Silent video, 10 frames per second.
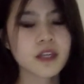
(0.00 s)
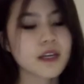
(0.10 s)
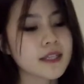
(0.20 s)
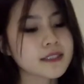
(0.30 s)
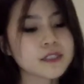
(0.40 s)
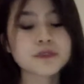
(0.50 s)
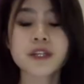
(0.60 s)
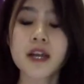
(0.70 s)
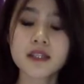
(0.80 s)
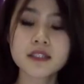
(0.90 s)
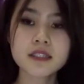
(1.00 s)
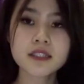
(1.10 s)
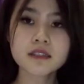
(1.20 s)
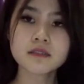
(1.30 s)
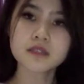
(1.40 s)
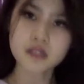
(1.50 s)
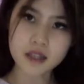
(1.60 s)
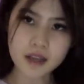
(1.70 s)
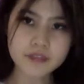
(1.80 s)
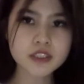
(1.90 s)
As in reality,
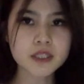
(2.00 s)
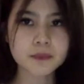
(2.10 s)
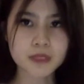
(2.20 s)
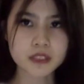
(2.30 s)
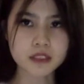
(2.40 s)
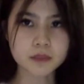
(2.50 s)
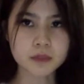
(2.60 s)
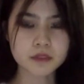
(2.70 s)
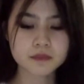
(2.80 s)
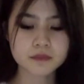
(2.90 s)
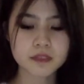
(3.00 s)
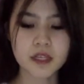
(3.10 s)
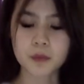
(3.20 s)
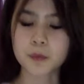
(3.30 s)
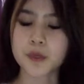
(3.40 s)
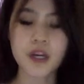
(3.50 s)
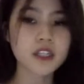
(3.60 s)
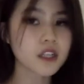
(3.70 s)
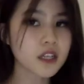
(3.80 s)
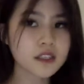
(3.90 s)
life is unpredictable and we are
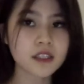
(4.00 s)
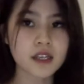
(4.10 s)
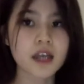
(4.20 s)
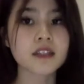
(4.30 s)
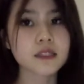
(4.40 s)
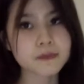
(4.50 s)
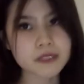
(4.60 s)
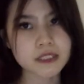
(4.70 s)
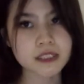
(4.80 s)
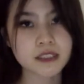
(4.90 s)
not unlimited.